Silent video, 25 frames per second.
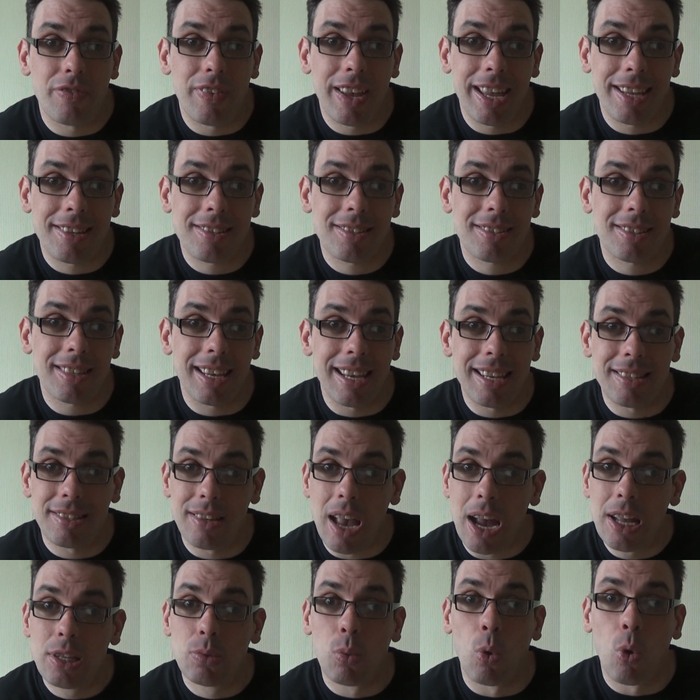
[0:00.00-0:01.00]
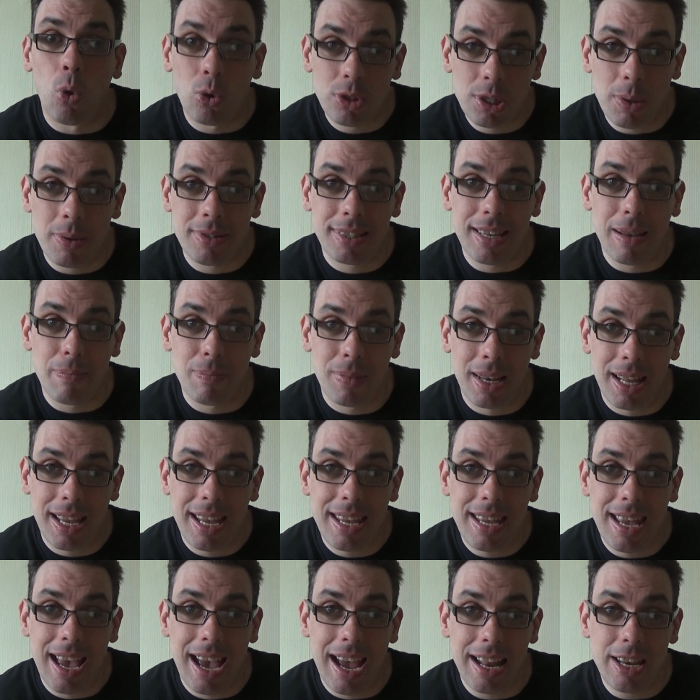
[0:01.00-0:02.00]
this is going to Auto
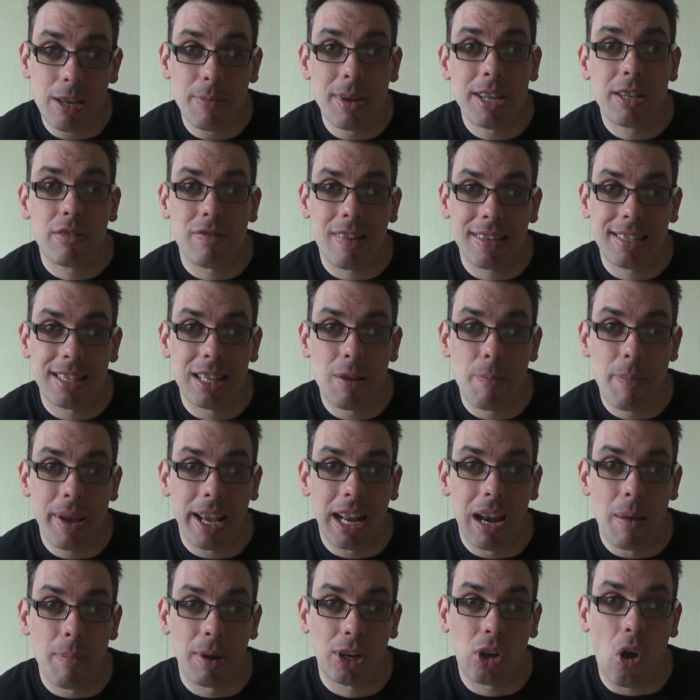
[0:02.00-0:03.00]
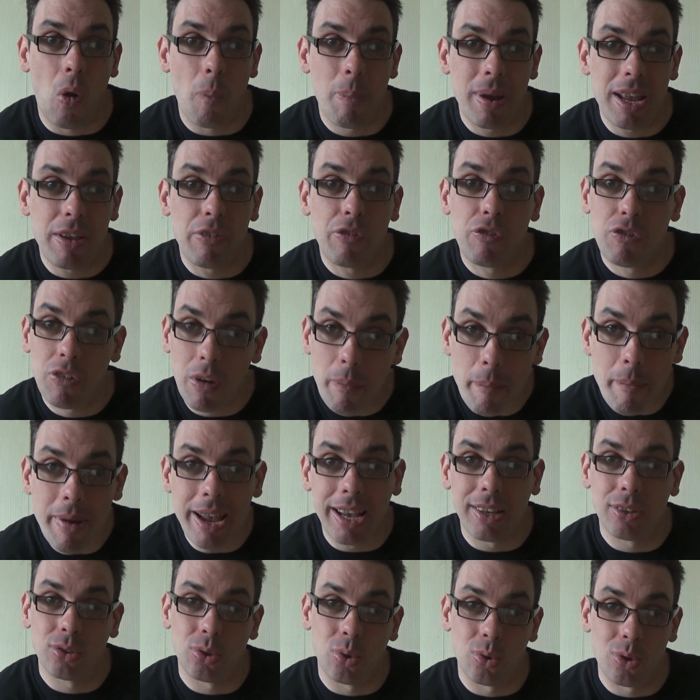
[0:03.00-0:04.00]
Assembly and you're interested in picking up a copy from me
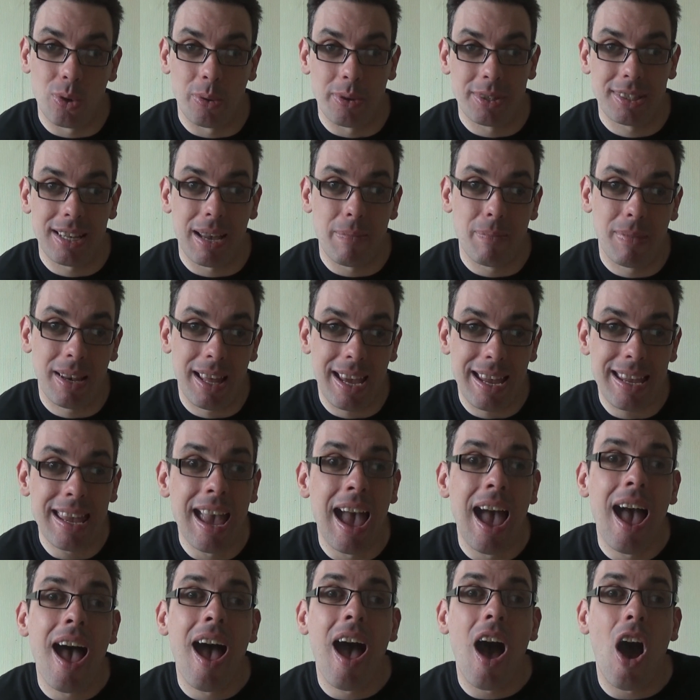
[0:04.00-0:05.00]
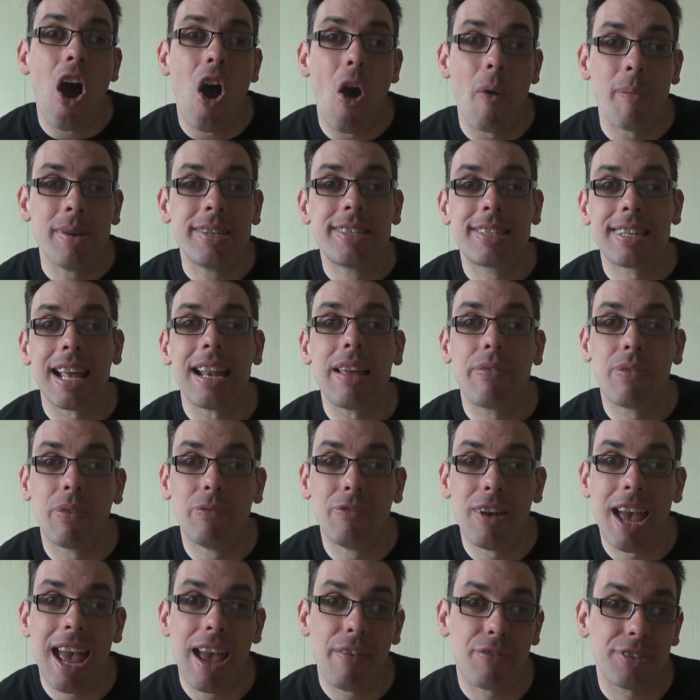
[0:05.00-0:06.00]
at Auto Assembly, I'll be selling them
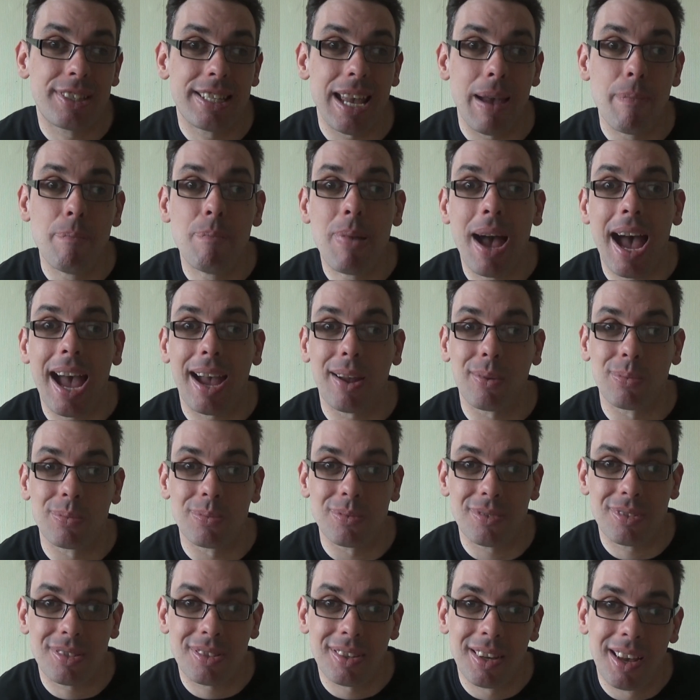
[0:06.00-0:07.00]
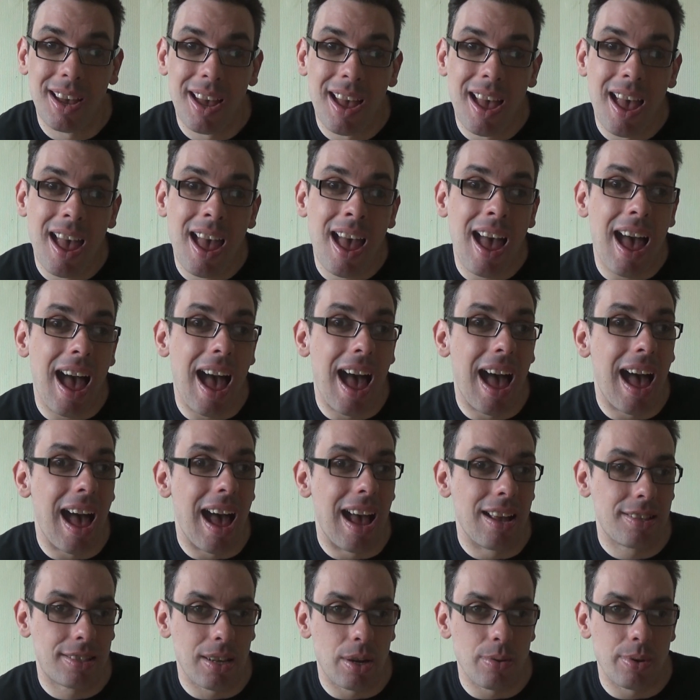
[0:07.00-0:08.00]
there for £10.
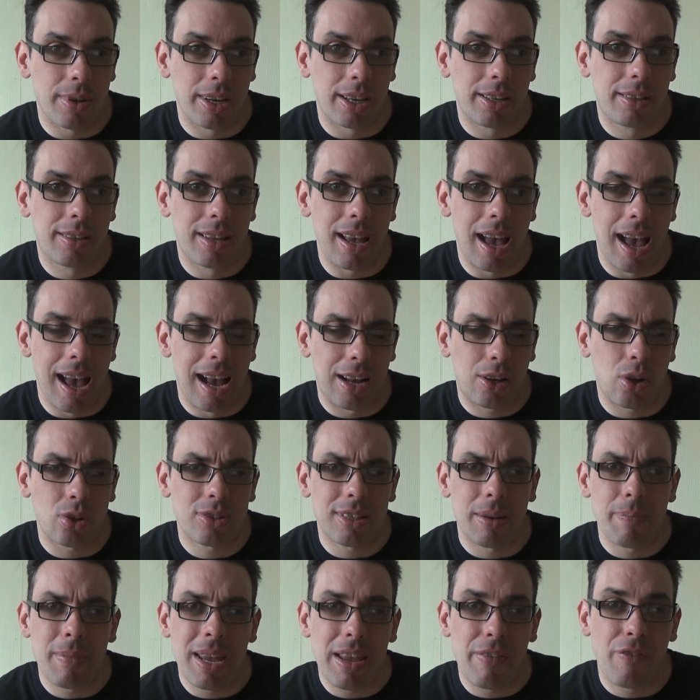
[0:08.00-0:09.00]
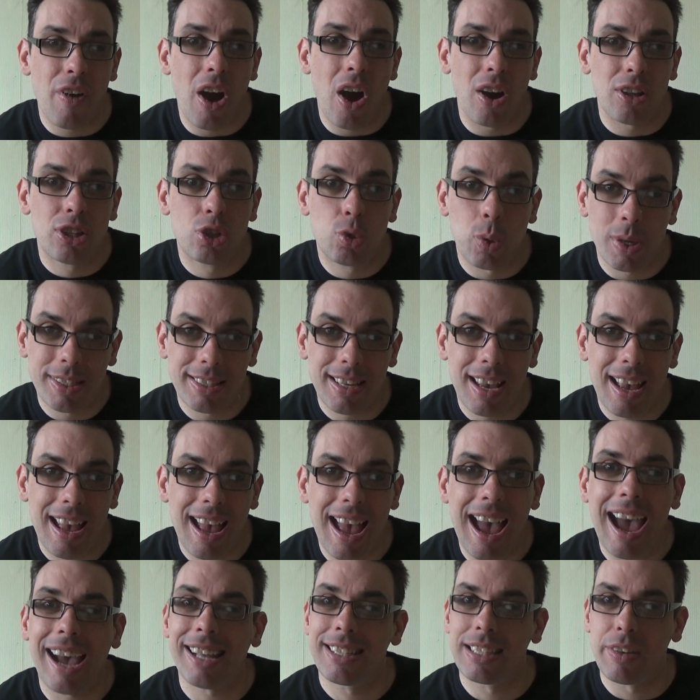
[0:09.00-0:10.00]
So you can contact me via Twitter
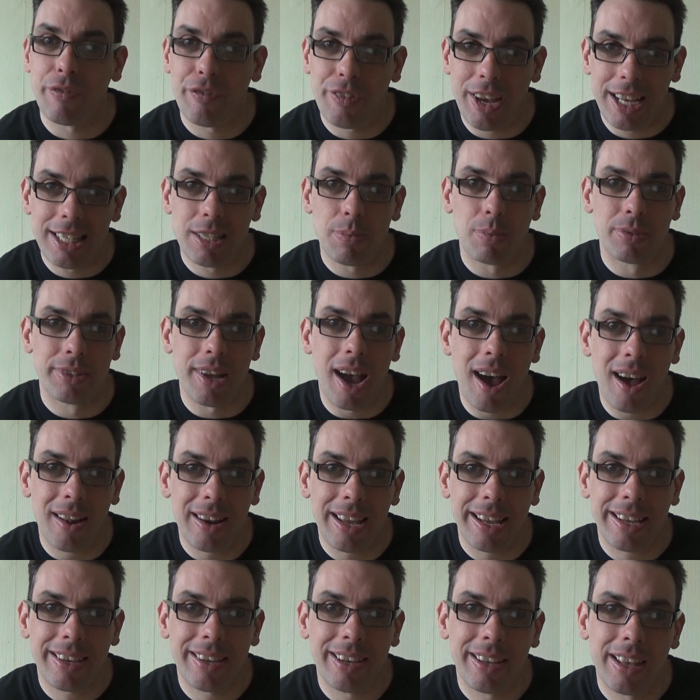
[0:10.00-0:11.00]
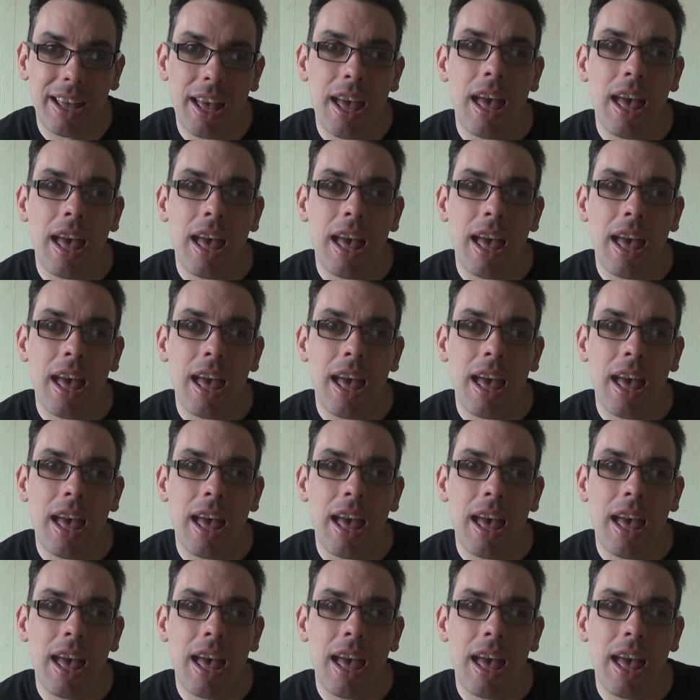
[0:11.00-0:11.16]
at Inflatable Dalek.